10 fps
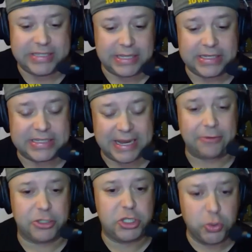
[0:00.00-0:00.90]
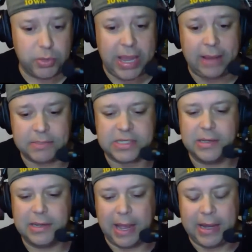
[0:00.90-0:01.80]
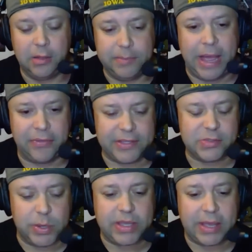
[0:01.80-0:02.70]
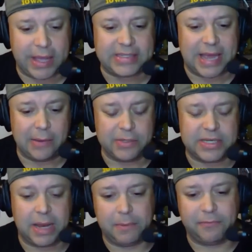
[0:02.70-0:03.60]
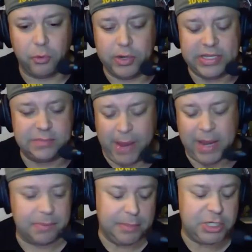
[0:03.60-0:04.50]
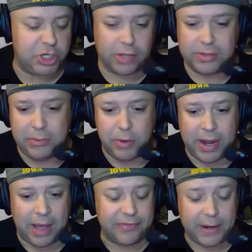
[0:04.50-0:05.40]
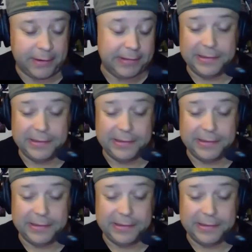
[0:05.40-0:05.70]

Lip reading: going to sit out 2 games, and he'll be out this week against Iowa State before he's back. But Deshaun Lee went out there.